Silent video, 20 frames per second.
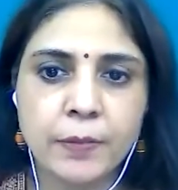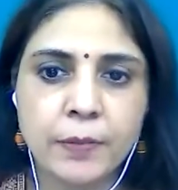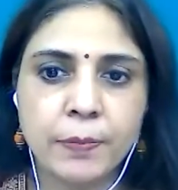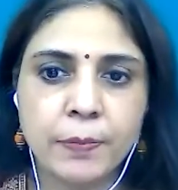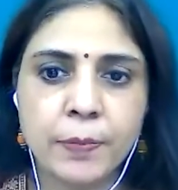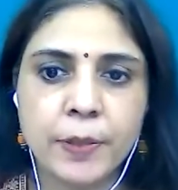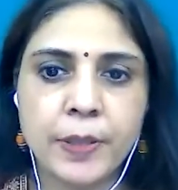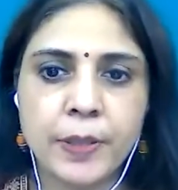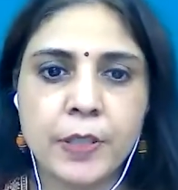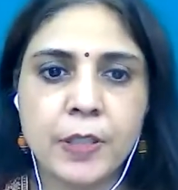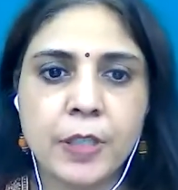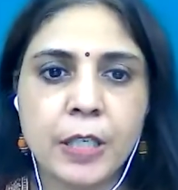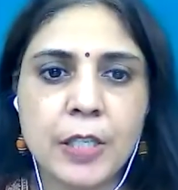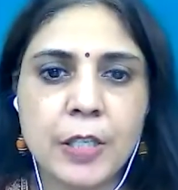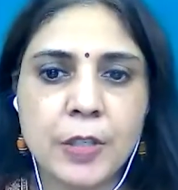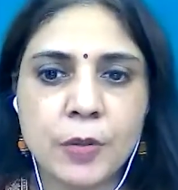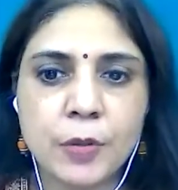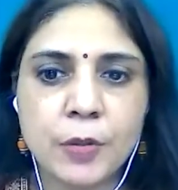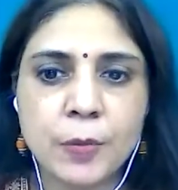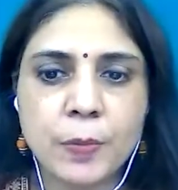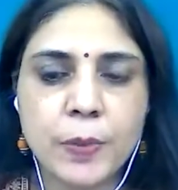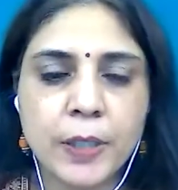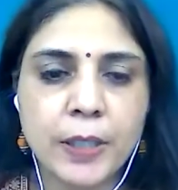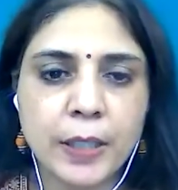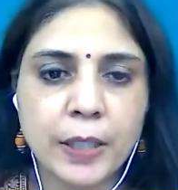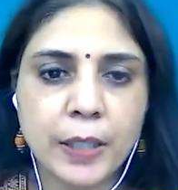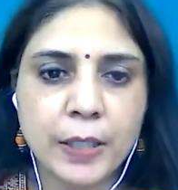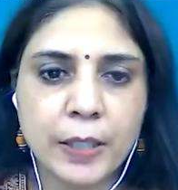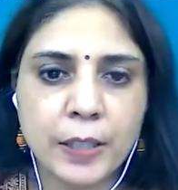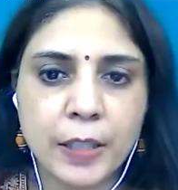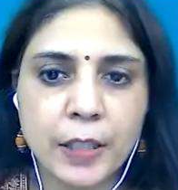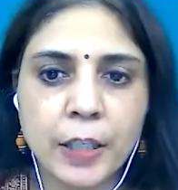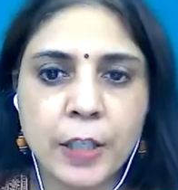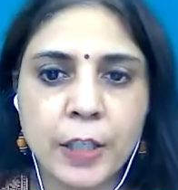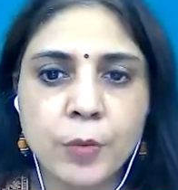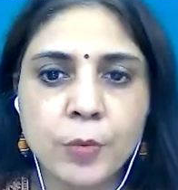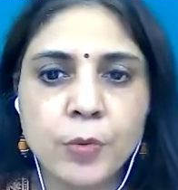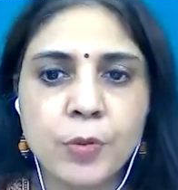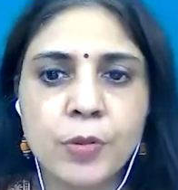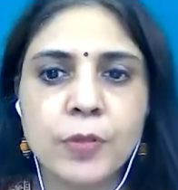It is considered to be
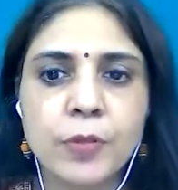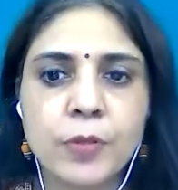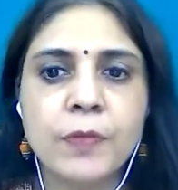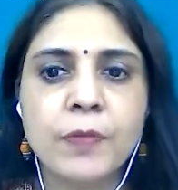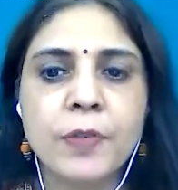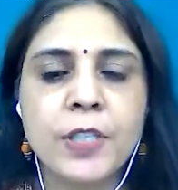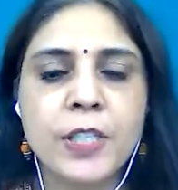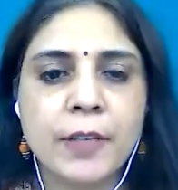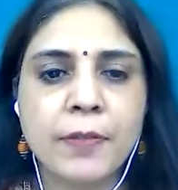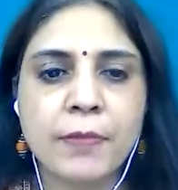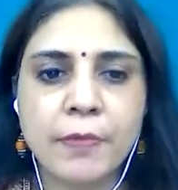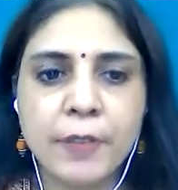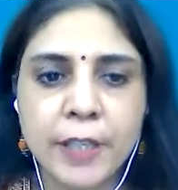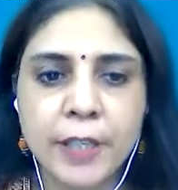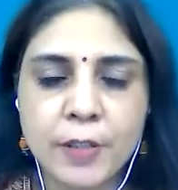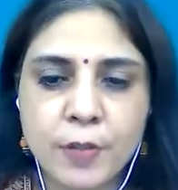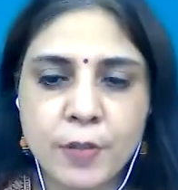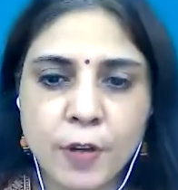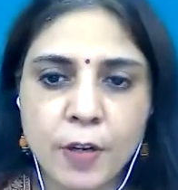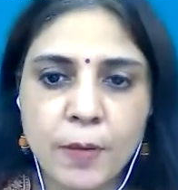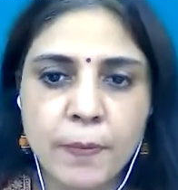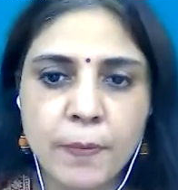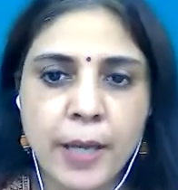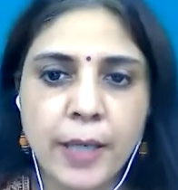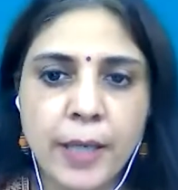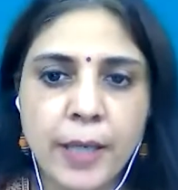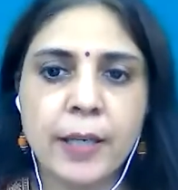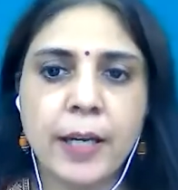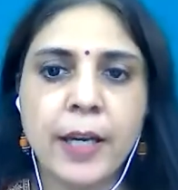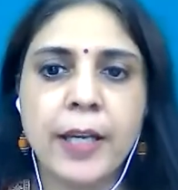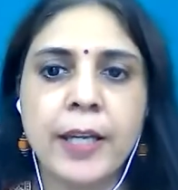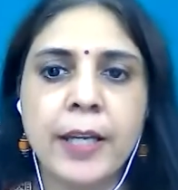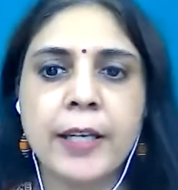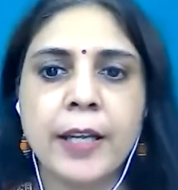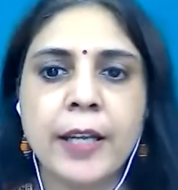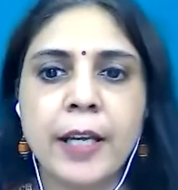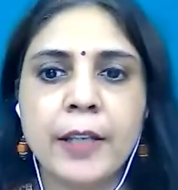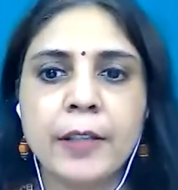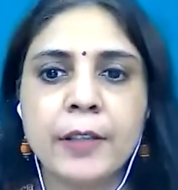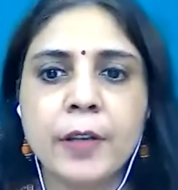illusion which afflicts all mankind
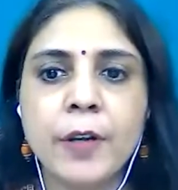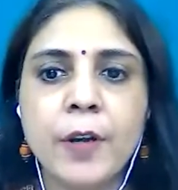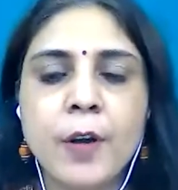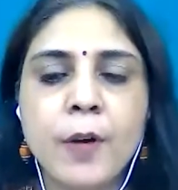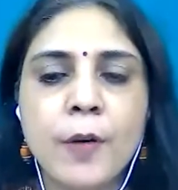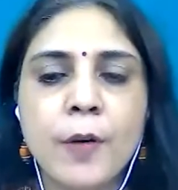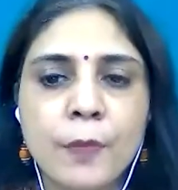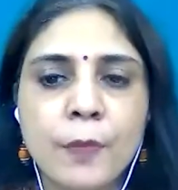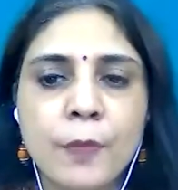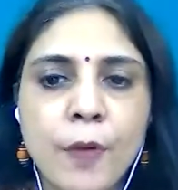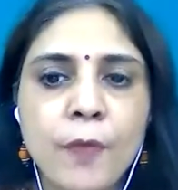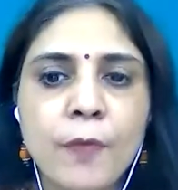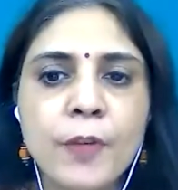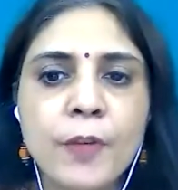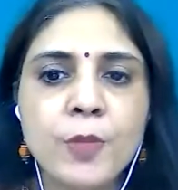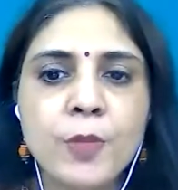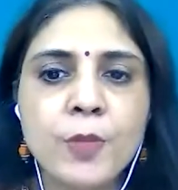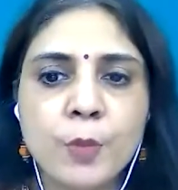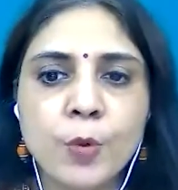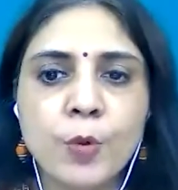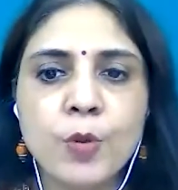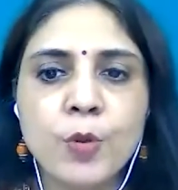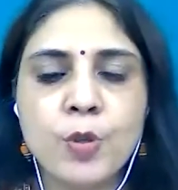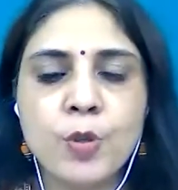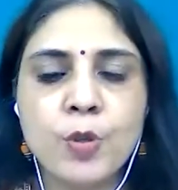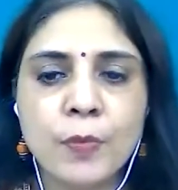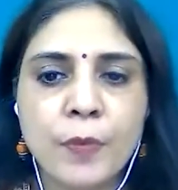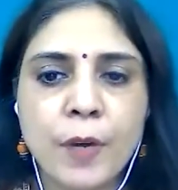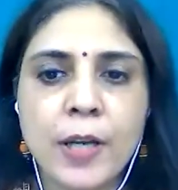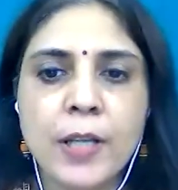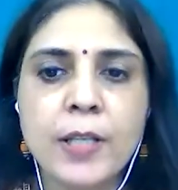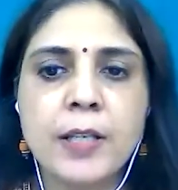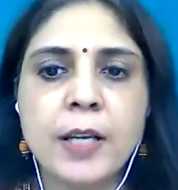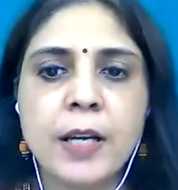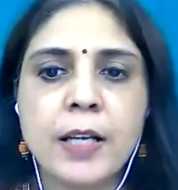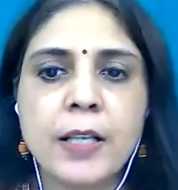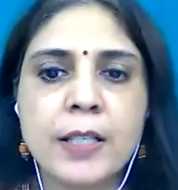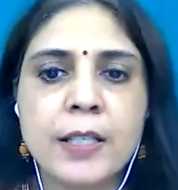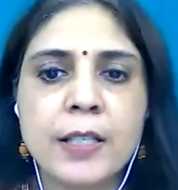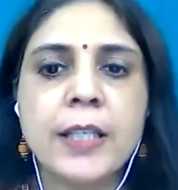and from which most of us are
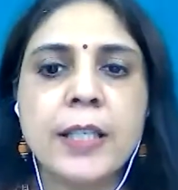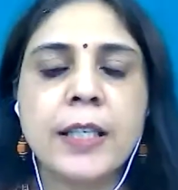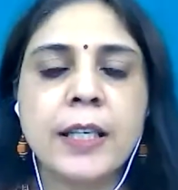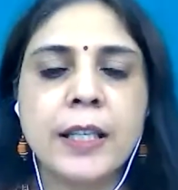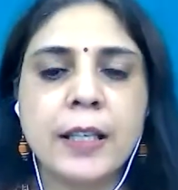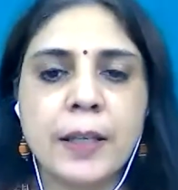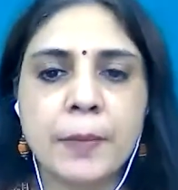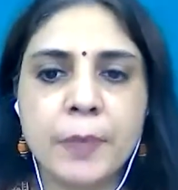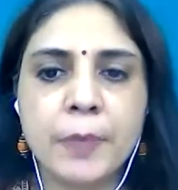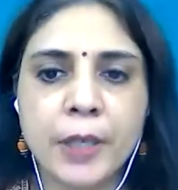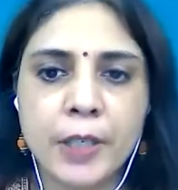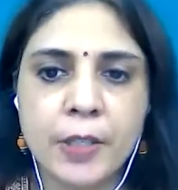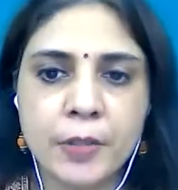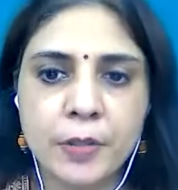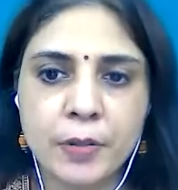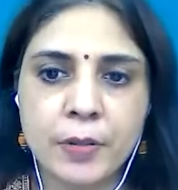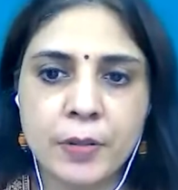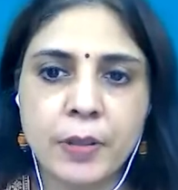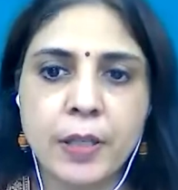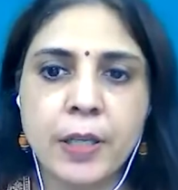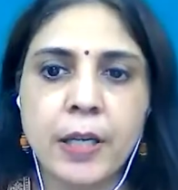seeking liberation.